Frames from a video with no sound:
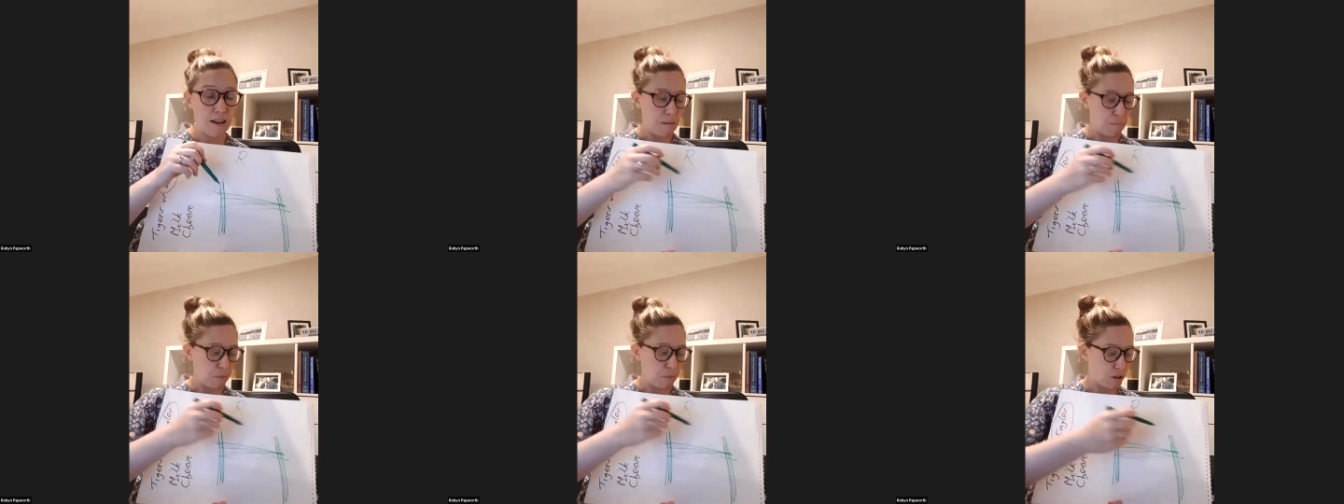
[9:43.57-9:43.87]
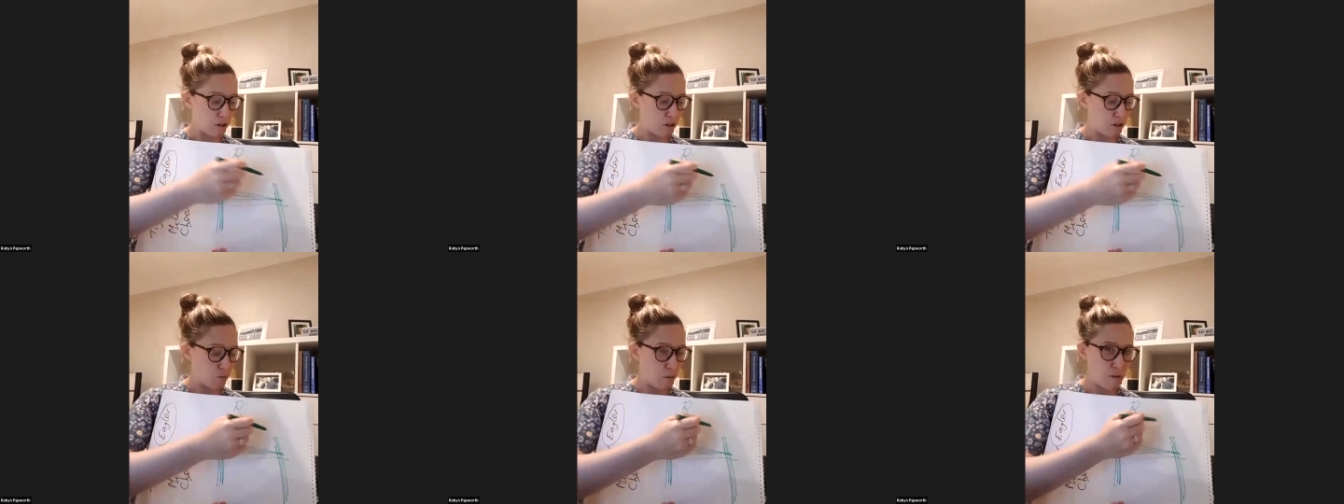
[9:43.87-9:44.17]

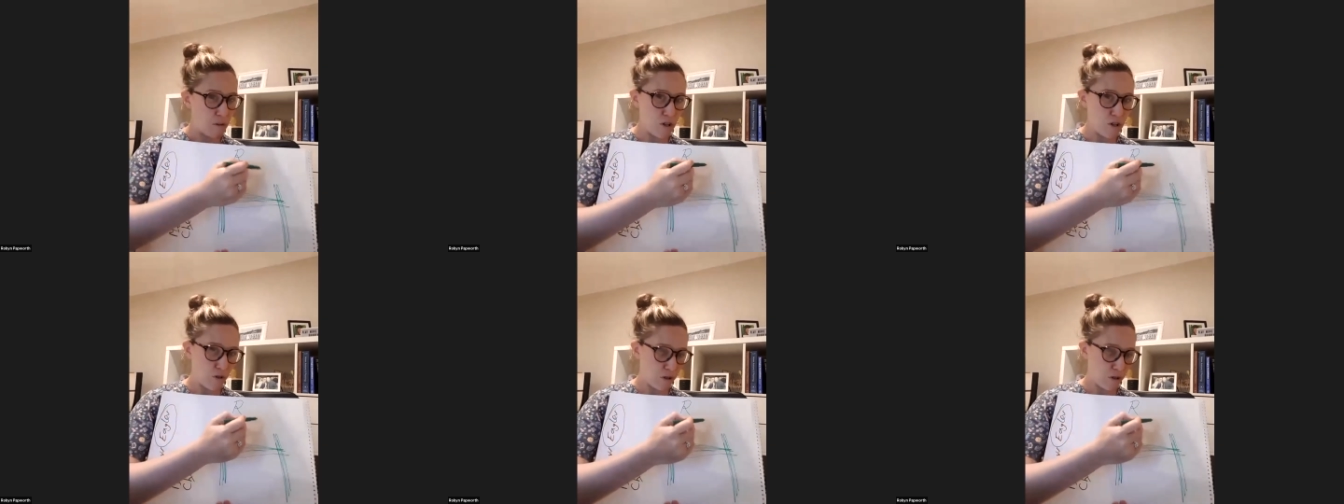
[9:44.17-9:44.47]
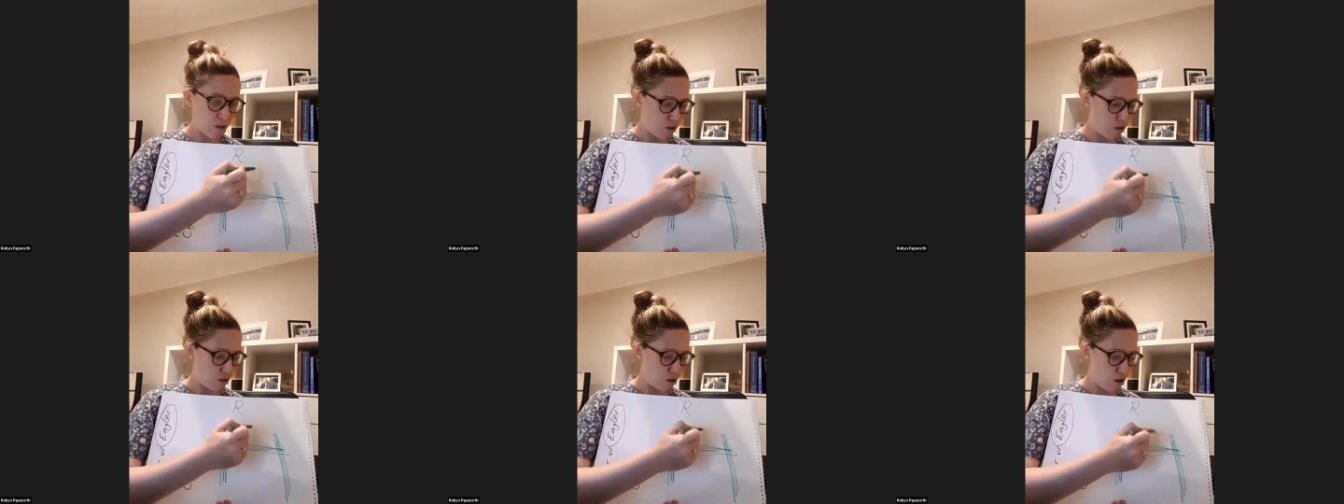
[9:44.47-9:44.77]
because when we draw
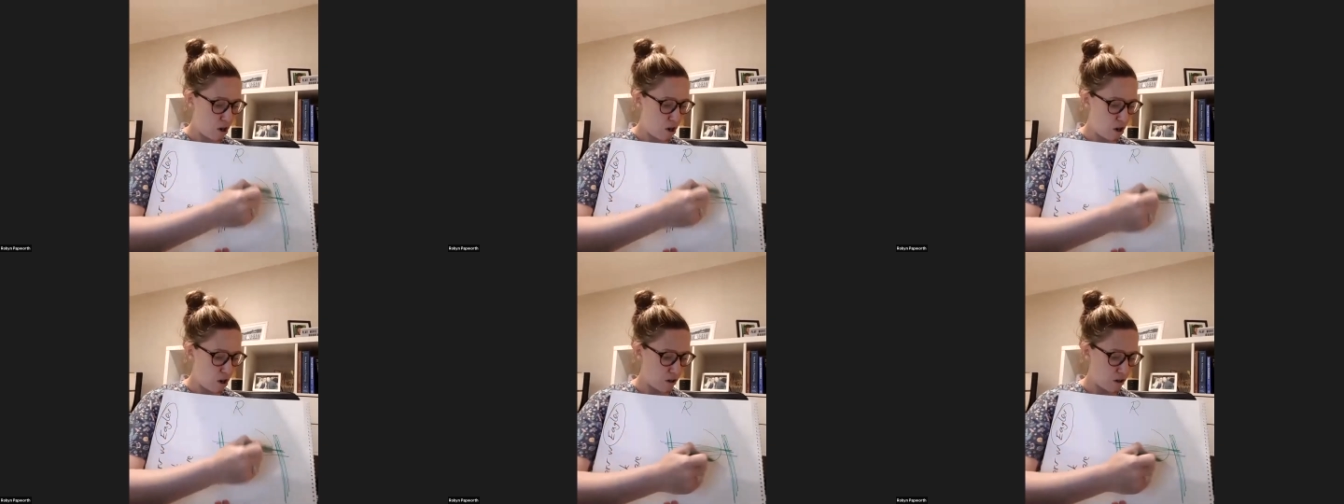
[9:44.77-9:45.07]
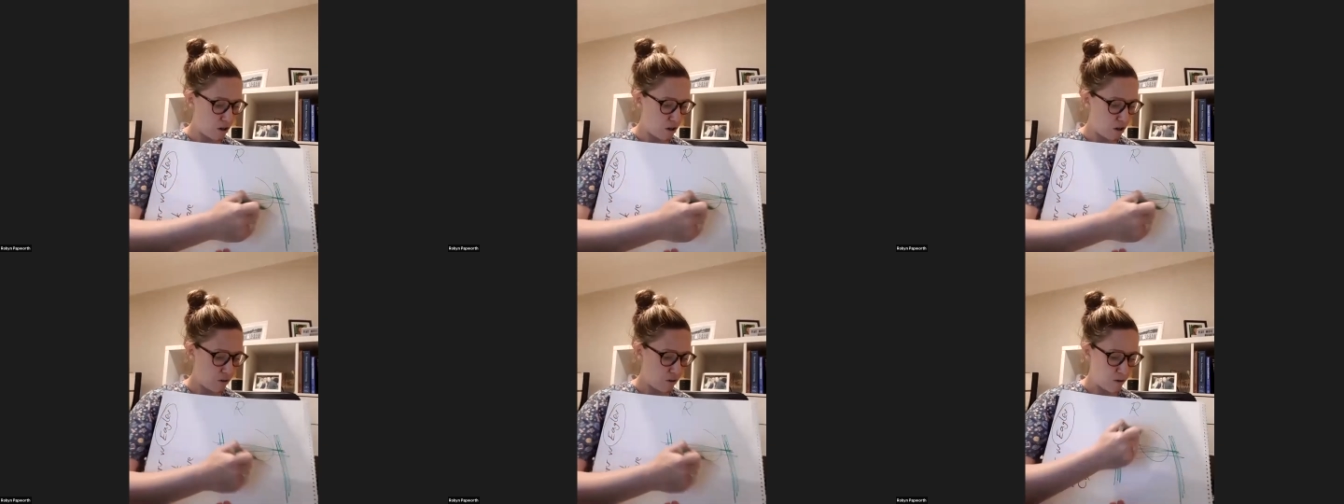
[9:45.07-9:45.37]

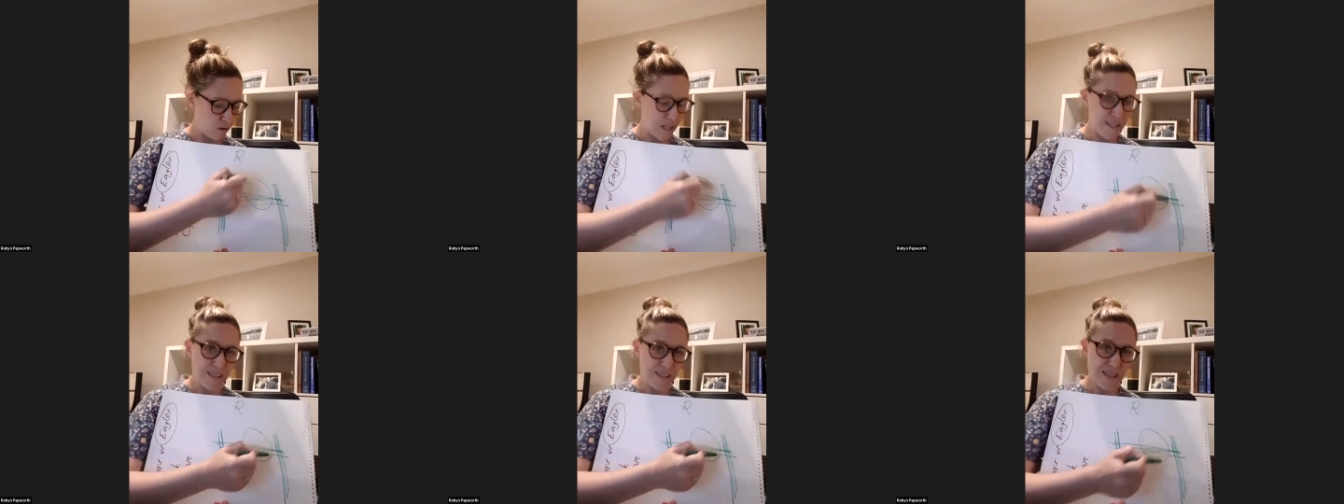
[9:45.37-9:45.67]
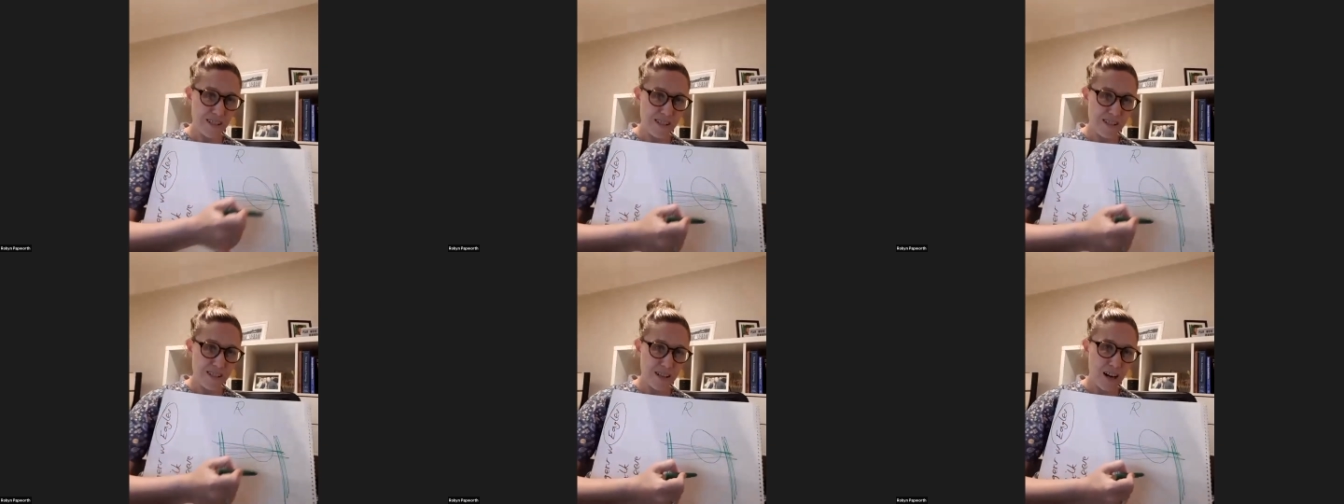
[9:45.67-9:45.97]
circles, it's
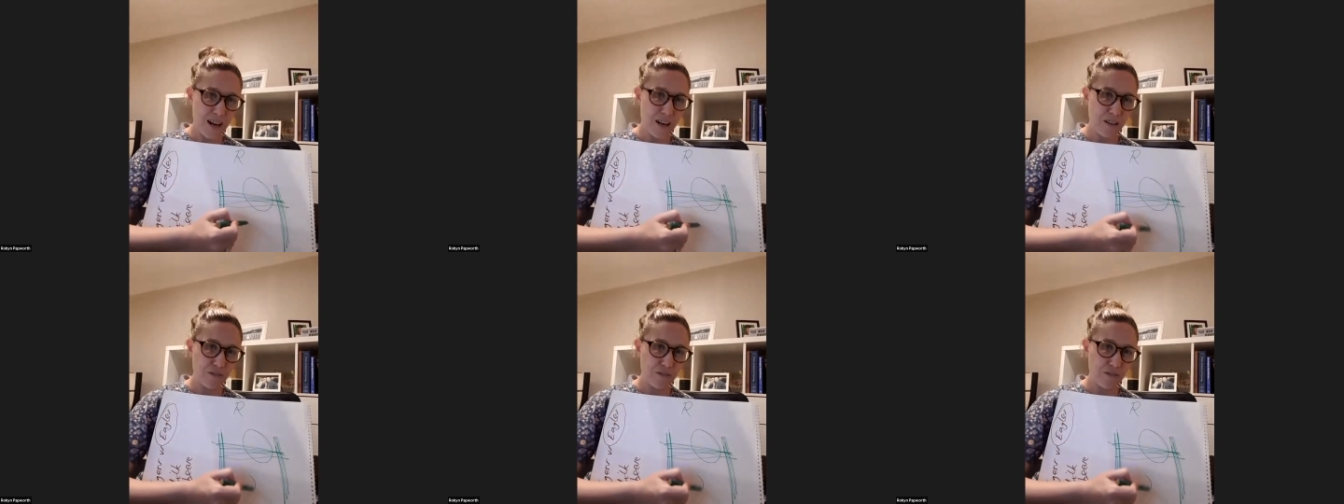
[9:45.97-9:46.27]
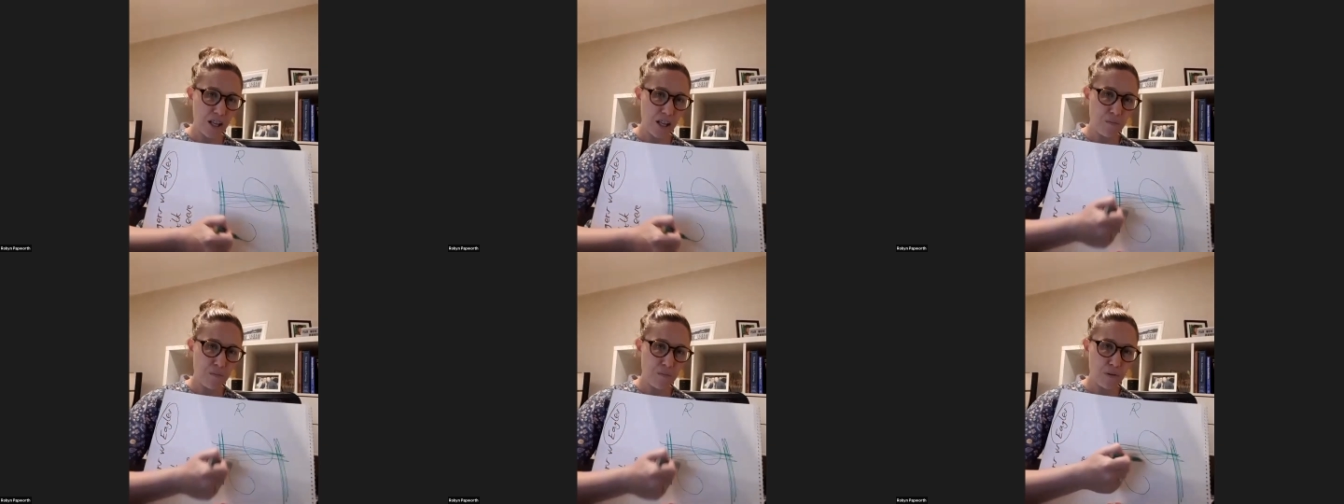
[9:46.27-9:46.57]
the start of
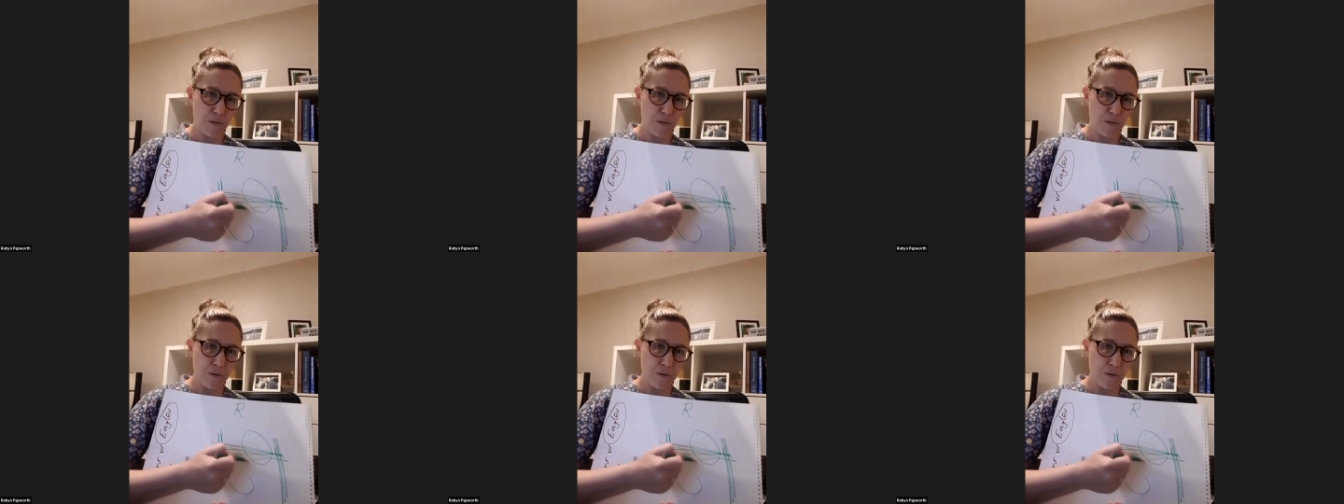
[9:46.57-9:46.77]
letter